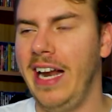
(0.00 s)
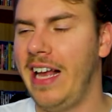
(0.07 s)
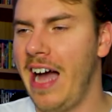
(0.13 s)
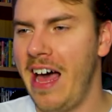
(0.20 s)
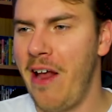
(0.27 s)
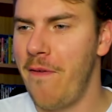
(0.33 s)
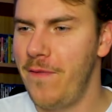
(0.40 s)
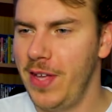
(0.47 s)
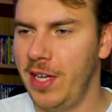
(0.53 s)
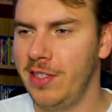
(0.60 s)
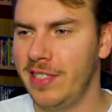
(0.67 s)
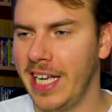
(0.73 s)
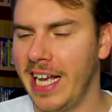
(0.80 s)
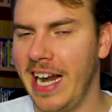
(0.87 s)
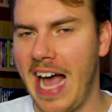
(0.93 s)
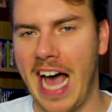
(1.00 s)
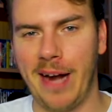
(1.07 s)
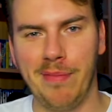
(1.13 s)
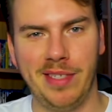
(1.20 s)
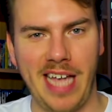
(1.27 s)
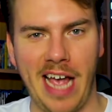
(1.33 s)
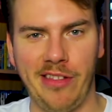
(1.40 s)
It kind of feels like an
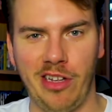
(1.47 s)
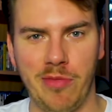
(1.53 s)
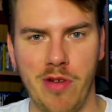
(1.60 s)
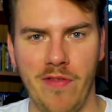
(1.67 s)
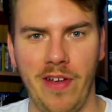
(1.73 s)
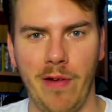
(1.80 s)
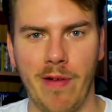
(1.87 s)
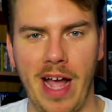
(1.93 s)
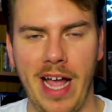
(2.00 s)
Adam Sandler movie,